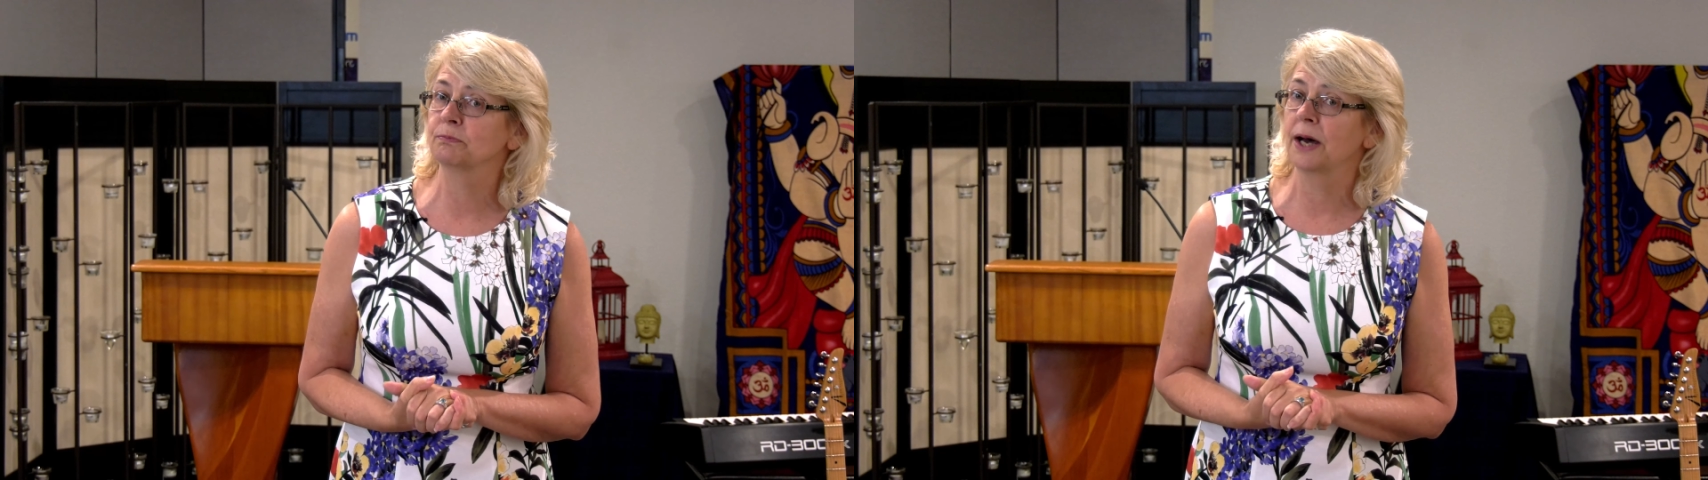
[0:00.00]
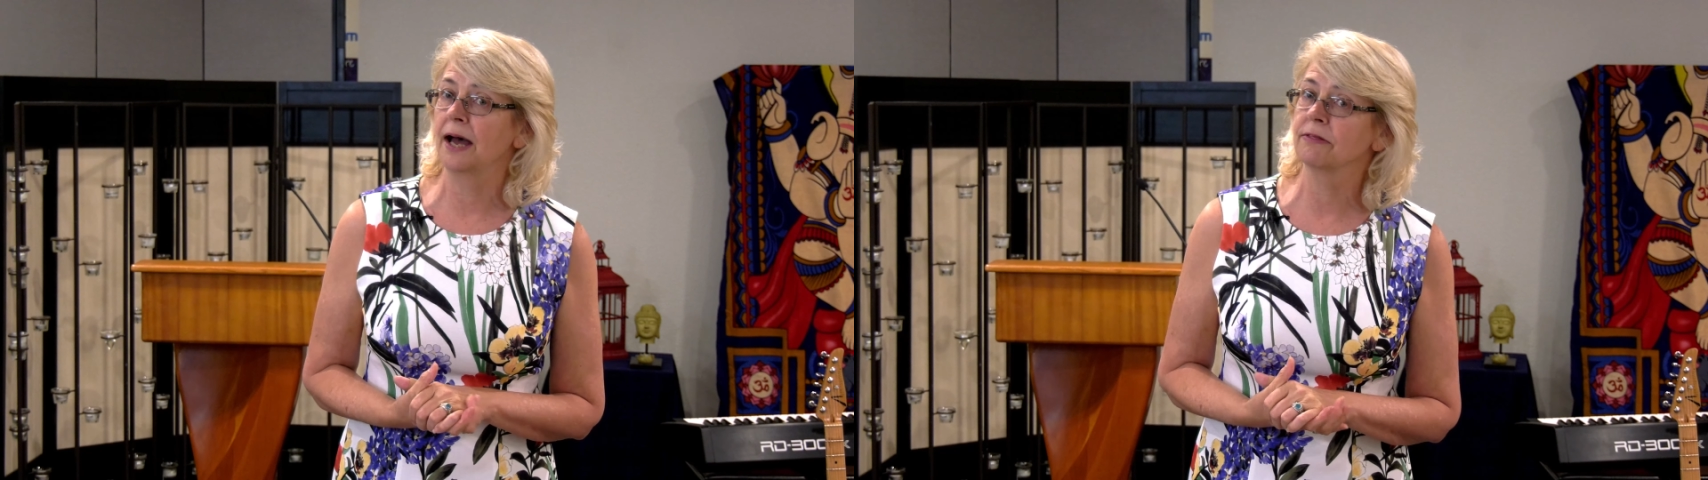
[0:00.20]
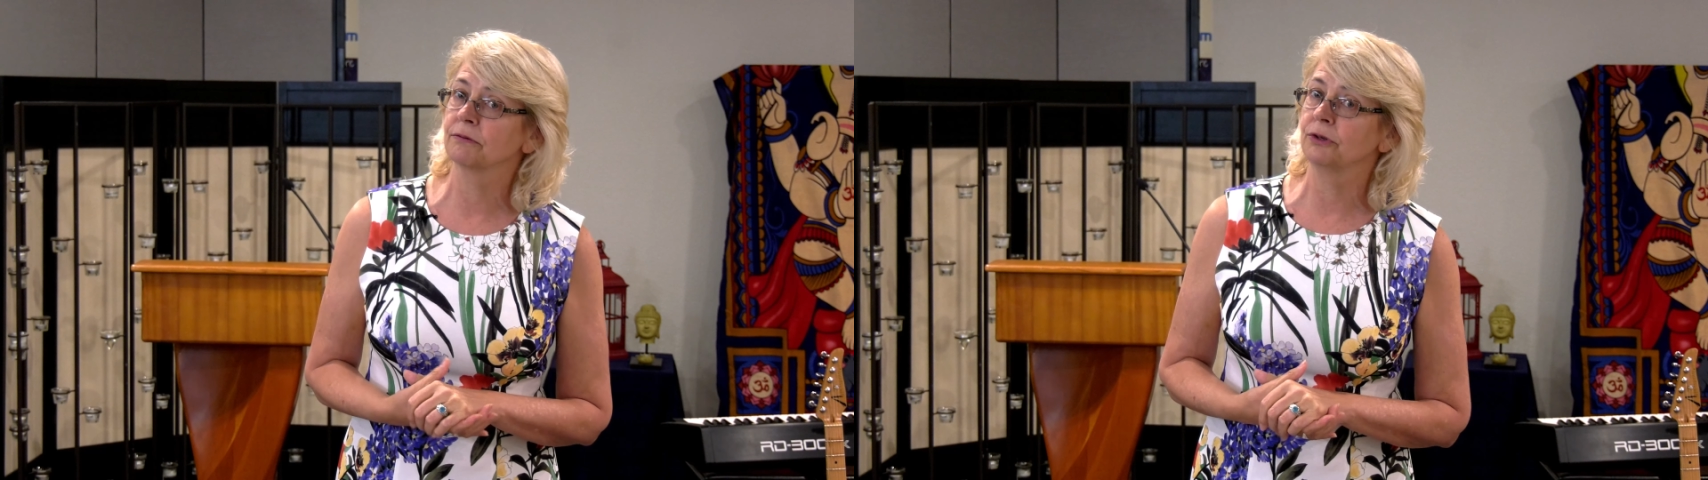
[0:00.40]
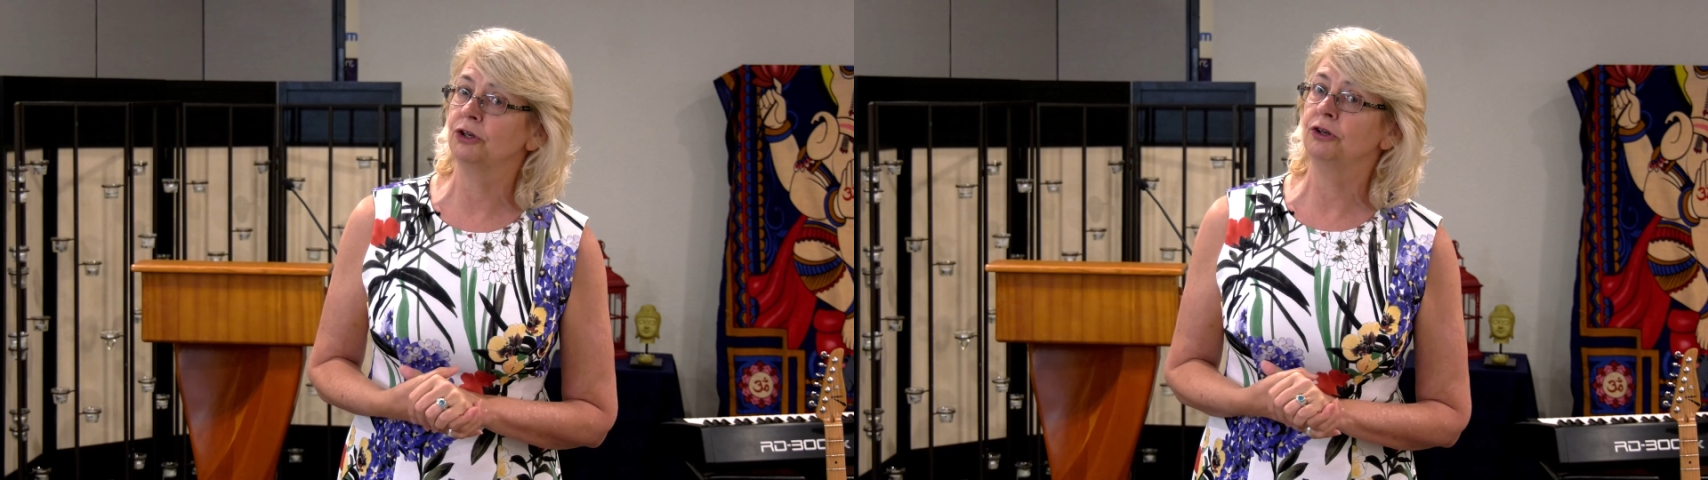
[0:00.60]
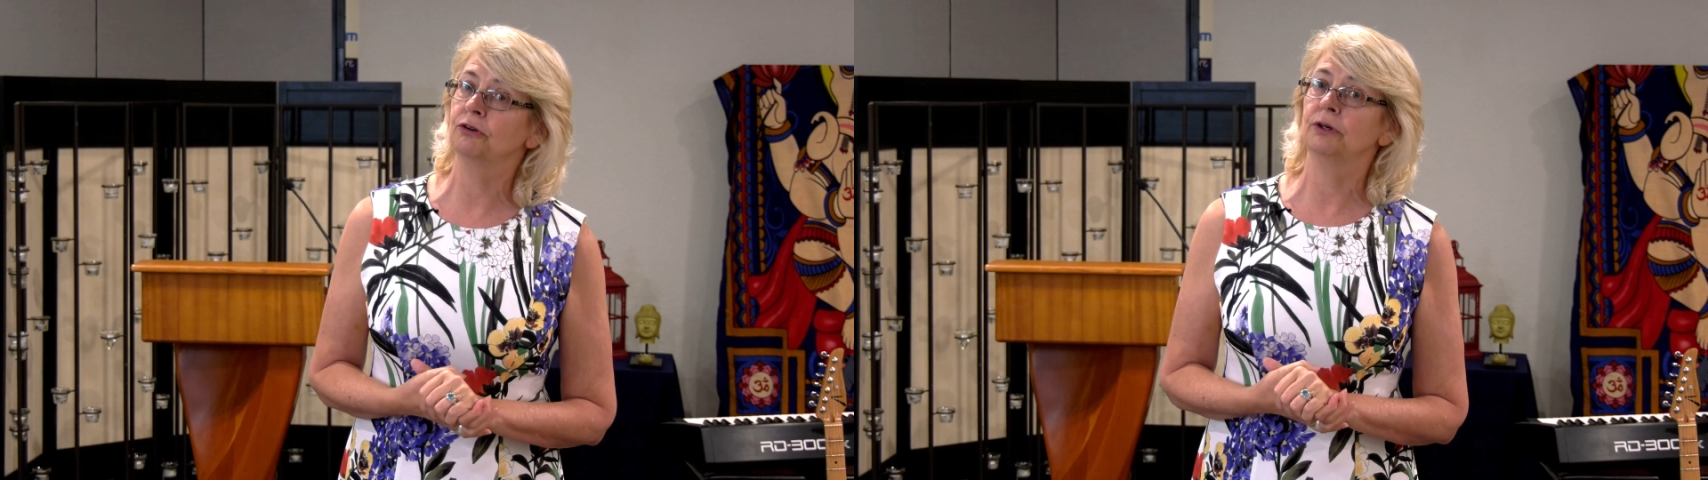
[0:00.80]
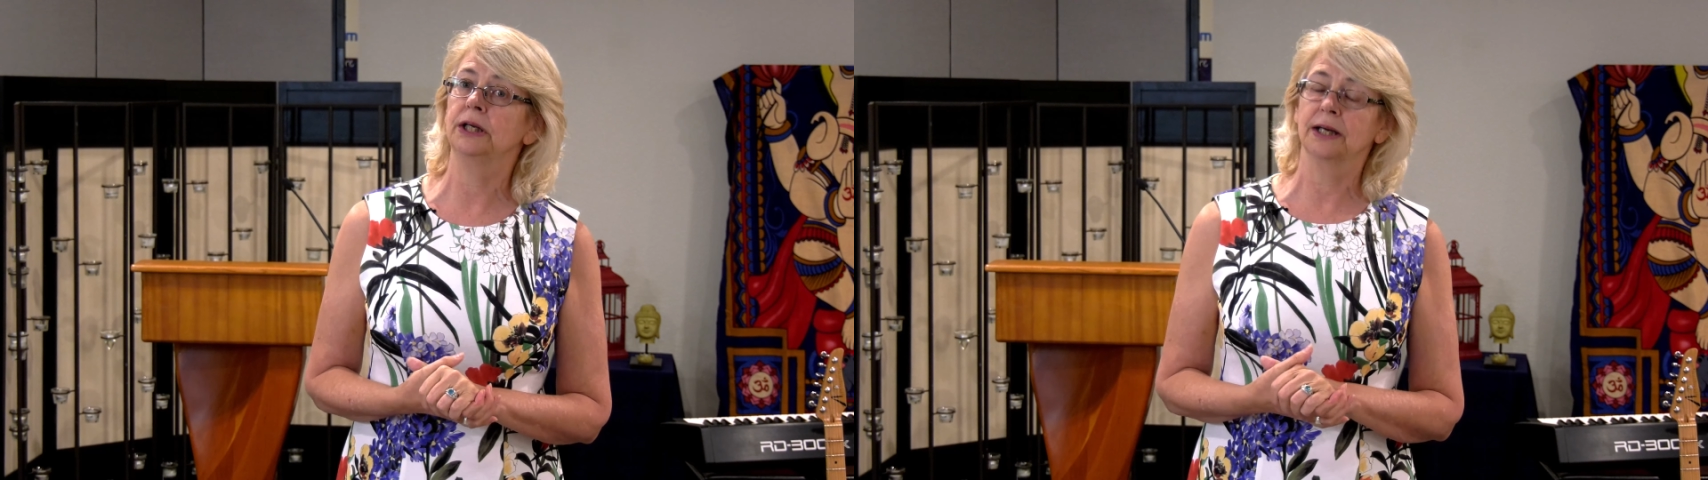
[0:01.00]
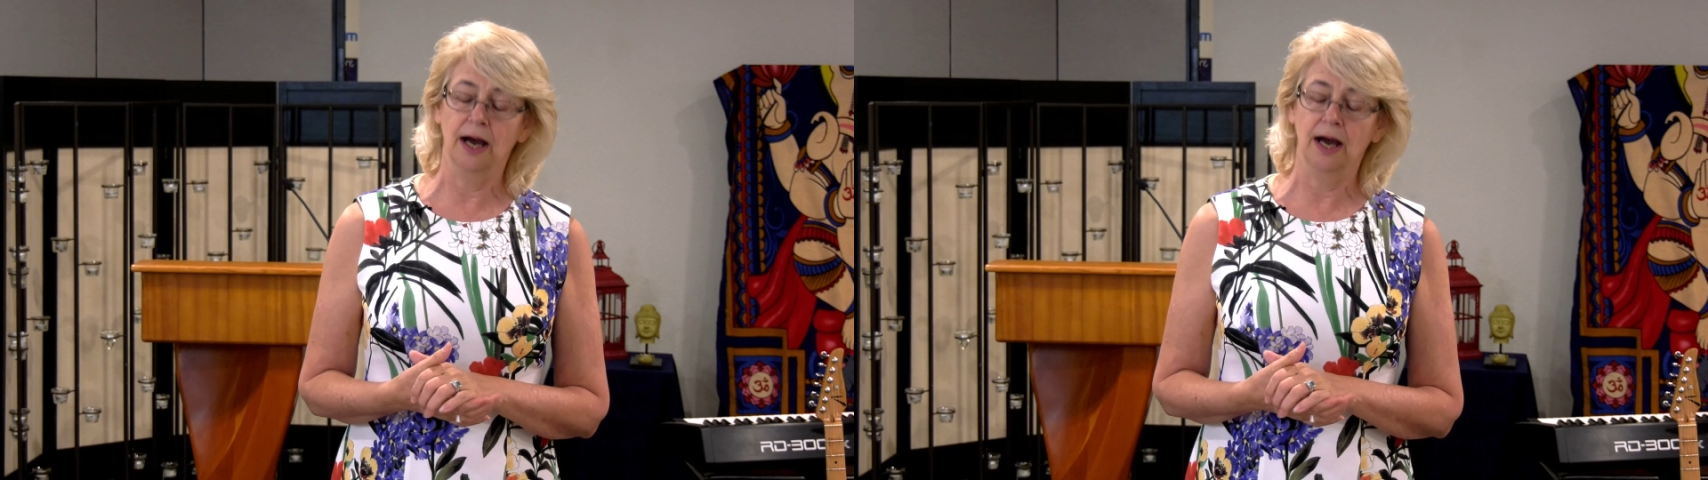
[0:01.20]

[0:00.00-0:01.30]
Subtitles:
by the renewing